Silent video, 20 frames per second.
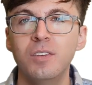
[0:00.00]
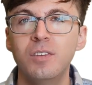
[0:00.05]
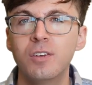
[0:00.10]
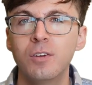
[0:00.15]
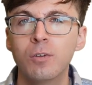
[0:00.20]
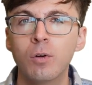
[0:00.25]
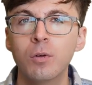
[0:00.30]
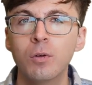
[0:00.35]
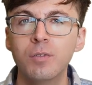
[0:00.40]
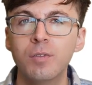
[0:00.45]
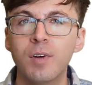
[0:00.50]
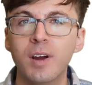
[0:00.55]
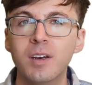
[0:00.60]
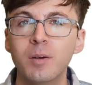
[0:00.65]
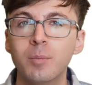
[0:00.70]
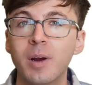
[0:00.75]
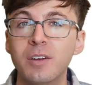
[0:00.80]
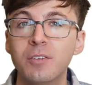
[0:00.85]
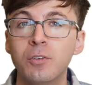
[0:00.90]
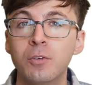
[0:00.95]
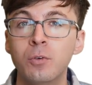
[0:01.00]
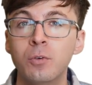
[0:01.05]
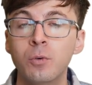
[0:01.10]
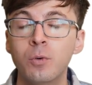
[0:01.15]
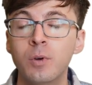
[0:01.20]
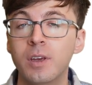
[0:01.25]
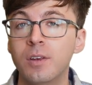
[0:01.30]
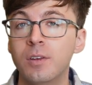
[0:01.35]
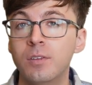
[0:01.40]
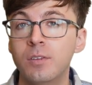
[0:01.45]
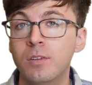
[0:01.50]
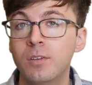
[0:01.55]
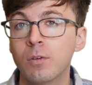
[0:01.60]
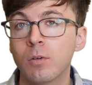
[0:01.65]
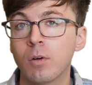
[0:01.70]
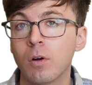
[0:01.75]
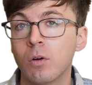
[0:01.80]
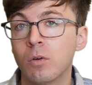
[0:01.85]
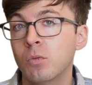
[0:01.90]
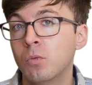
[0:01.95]
0 divided by 2 is
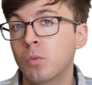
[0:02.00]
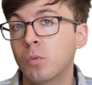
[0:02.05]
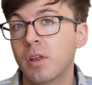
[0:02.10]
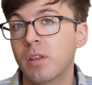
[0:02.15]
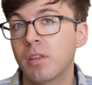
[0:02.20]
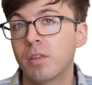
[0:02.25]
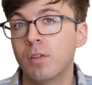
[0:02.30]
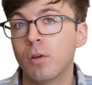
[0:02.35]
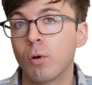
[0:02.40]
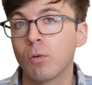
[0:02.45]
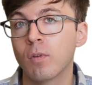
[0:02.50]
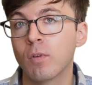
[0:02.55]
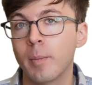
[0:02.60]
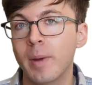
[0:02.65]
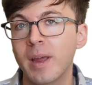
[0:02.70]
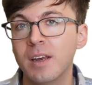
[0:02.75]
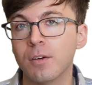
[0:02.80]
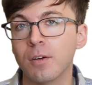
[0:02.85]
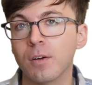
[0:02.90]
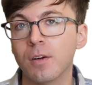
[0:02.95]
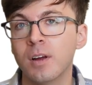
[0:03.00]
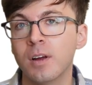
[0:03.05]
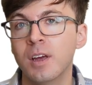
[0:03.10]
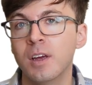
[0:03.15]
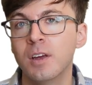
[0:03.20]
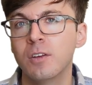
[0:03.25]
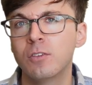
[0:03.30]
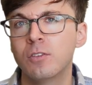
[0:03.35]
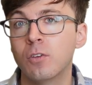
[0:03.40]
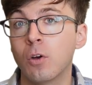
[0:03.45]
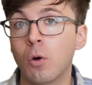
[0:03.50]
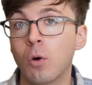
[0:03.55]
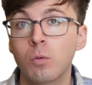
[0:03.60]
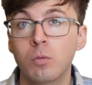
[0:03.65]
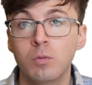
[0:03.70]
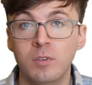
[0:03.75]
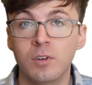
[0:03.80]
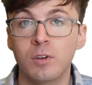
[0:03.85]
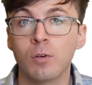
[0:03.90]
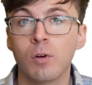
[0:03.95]
0 with no remainder,
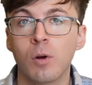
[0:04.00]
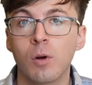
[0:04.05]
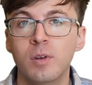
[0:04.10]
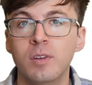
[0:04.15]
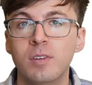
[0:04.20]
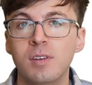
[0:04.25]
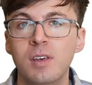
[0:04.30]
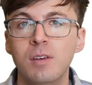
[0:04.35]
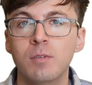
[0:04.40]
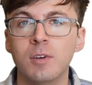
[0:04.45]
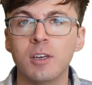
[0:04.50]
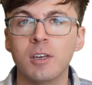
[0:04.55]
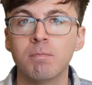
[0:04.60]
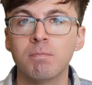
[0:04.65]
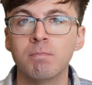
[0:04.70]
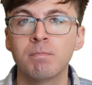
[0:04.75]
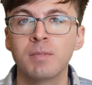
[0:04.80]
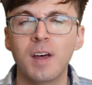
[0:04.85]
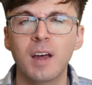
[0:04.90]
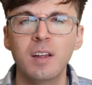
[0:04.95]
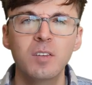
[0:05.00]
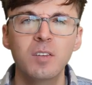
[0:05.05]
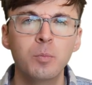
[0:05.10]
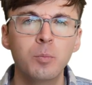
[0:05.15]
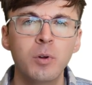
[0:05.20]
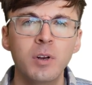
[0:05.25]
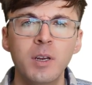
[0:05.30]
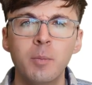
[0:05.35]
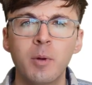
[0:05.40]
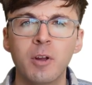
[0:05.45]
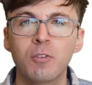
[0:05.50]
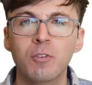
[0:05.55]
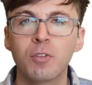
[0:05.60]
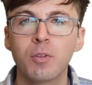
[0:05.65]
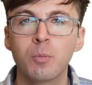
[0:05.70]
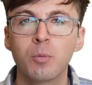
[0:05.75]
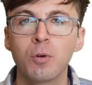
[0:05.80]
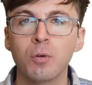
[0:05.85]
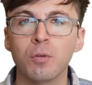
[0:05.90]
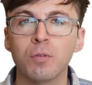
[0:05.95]
so 0 is even. That's pretty much
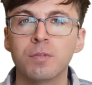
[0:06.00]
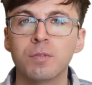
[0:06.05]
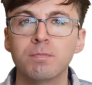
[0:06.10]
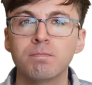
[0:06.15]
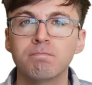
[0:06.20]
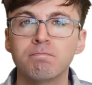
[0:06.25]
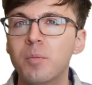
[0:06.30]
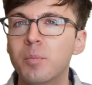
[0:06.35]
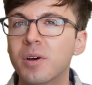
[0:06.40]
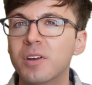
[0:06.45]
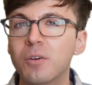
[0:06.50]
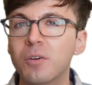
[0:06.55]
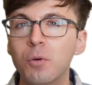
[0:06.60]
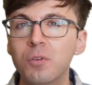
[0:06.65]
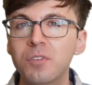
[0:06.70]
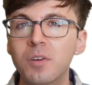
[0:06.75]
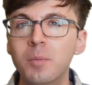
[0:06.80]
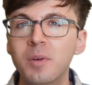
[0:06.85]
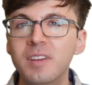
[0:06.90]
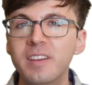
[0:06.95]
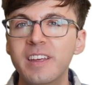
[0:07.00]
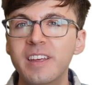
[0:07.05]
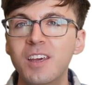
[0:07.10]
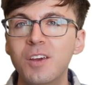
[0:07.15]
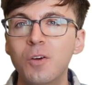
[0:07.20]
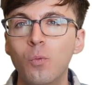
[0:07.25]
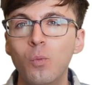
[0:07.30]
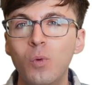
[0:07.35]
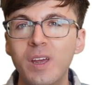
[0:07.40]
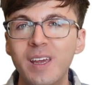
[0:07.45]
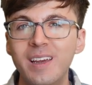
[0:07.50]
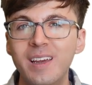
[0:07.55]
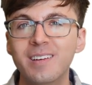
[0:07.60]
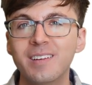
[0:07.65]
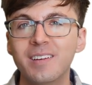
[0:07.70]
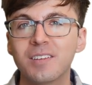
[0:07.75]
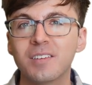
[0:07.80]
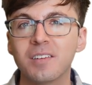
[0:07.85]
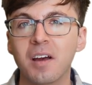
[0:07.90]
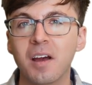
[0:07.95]
the proof. But ultimately, we
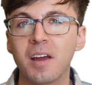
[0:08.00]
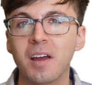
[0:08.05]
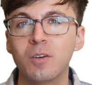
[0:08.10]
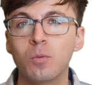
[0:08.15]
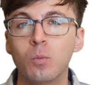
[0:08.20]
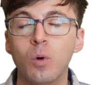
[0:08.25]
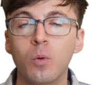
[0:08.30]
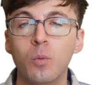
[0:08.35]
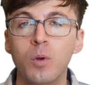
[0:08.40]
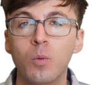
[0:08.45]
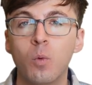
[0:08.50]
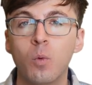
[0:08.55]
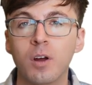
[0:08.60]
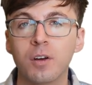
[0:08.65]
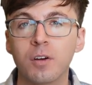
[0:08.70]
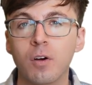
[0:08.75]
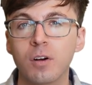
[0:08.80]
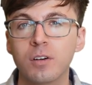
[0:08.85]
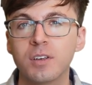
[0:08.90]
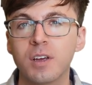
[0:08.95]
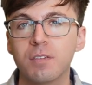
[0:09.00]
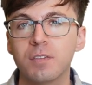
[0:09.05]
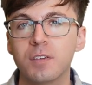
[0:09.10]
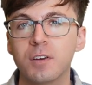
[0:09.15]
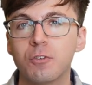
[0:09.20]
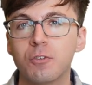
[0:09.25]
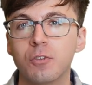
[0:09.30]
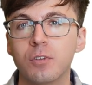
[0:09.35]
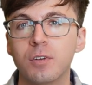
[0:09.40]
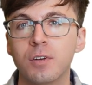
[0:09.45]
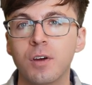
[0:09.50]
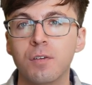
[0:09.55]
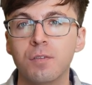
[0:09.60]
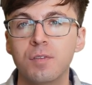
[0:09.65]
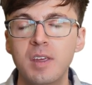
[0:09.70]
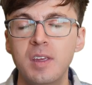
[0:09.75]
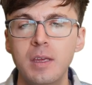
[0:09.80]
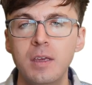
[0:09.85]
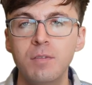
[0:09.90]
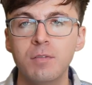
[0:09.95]
can decide what we want our definition
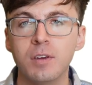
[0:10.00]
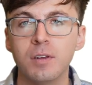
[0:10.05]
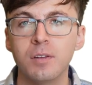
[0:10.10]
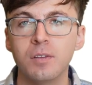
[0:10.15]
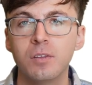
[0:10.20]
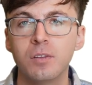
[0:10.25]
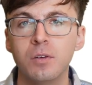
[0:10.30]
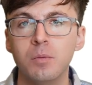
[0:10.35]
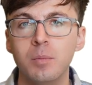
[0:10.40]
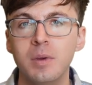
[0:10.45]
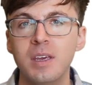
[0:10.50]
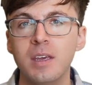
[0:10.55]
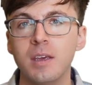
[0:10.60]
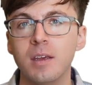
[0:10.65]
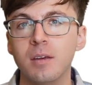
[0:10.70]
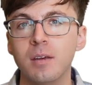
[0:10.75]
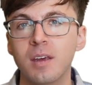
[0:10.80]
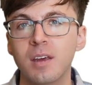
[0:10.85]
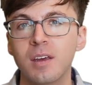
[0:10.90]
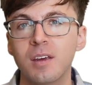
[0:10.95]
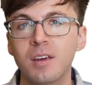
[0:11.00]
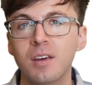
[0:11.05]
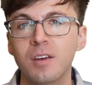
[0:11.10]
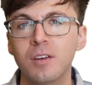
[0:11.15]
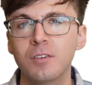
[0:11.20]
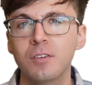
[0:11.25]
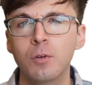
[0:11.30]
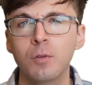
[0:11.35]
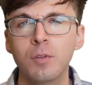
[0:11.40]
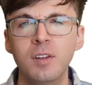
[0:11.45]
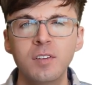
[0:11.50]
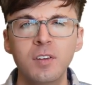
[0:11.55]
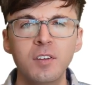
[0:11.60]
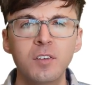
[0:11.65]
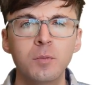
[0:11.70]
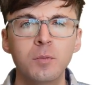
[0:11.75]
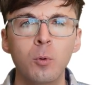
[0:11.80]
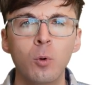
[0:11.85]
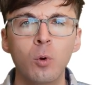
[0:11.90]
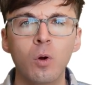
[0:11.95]
of even to be. So let's
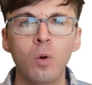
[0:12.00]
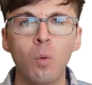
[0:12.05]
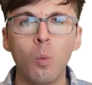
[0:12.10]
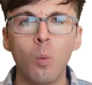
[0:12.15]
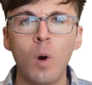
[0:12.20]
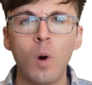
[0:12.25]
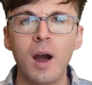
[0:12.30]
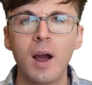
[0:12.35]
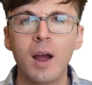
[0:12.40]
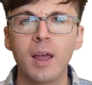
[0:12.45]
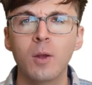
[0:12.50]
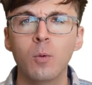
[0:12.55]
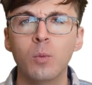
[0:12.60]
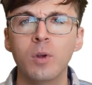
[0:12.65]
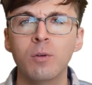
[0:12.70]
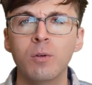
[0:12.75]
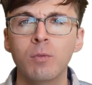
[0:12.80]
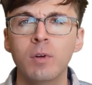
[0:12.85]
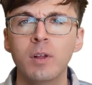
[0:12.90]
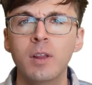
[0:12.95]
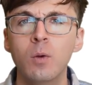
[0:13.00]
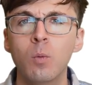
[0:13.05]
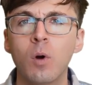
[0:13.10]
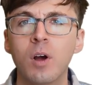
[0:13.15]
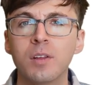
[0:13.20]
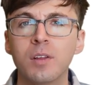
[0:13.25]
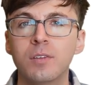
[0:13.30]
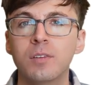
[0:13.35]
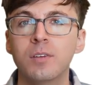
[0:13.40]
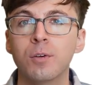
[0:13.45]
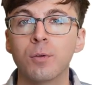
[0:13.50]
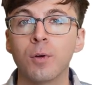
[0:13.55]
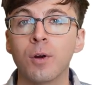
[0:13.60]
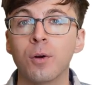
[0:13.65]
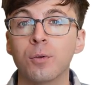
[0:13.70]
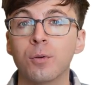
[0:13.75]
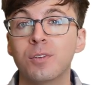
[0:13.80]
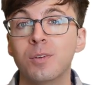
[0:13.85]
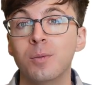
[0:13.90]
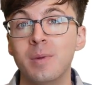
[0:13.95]
explore why we really want
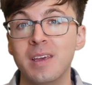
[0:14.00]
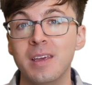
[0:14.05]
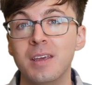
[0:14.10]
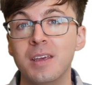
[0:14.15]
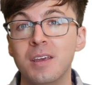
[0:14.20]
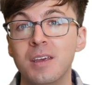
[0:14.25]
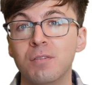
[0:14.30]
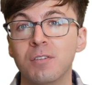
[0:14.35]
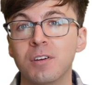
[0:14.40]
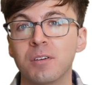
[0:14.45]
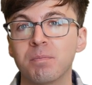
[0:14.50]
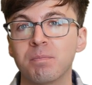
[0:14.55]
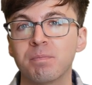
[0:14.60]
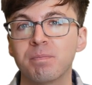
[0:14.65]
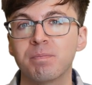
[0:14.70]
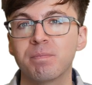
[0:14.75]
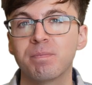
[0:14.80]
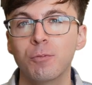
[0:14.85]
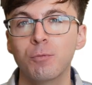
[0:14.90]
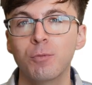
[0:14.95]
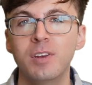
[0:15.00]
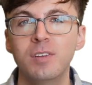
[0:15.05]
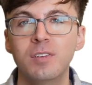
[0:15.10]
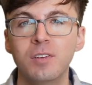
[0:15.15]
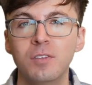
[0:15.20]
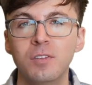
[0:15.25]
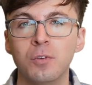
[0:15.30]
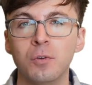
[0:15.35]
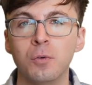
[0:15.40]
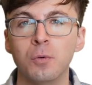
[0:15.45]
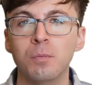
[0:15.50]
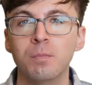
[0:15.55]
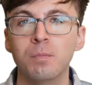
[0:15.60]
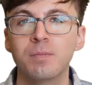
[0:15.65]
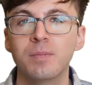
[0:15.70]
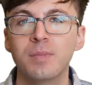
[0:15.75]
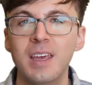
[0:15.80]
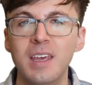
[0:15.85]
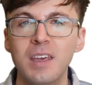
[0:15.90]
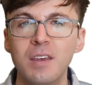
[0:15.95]
0 to be even. Reason 2.
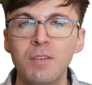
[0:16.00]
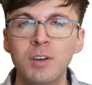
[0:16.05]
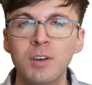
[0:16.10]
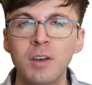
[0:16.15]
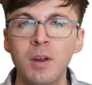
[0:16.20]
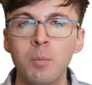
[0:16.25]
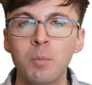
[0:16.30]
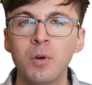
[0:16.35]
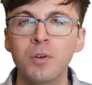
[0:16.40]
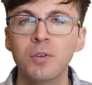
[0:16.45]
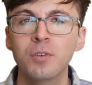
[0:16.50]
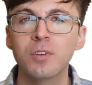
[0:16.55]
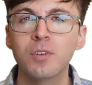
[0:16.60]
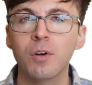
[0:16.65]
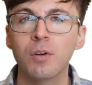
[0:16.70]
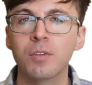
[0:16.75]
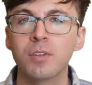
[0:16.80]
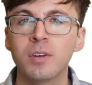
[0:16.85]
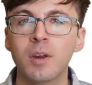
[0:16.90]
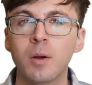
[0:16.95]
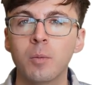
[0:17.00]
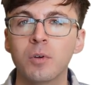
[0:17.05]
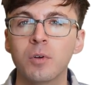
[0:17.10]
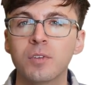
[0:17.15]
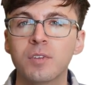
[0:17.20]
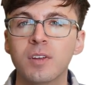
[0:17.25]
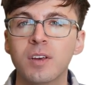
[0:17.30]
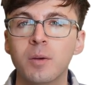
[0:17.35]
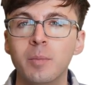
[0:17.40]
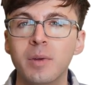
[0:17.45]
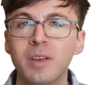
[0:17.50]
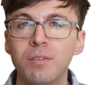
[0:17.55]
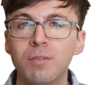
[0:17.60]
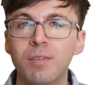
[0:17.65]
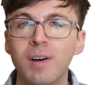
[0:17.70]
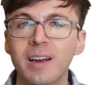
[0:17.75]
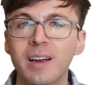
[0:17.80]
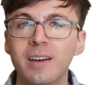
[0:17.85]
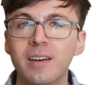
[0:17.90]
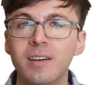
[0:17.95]
Even numbers are the numbers that can be
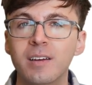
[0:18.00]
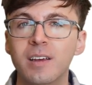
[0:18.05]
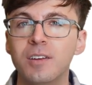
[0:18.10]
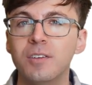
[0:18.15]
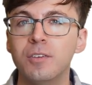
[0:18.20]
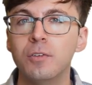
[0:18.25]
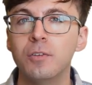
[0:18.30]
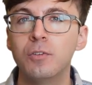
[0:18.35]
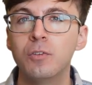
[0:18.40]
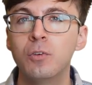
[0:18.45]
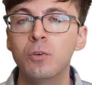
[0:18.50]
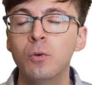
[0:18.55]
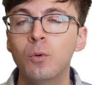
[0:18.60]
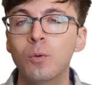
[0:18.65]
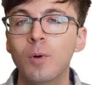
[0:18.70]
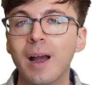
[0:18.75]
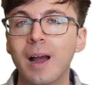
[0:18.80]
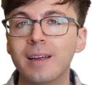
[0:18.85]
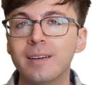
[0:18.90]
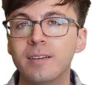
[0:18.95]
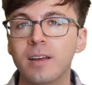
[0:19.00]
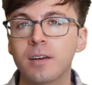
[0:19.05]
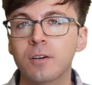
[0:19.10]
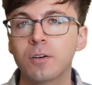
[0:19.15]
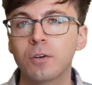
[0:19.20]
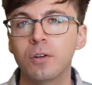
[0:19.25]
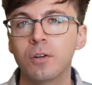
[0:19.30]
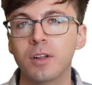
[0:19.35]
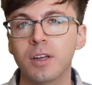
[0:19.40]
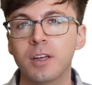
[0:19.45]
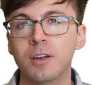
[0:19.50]
divided into two identical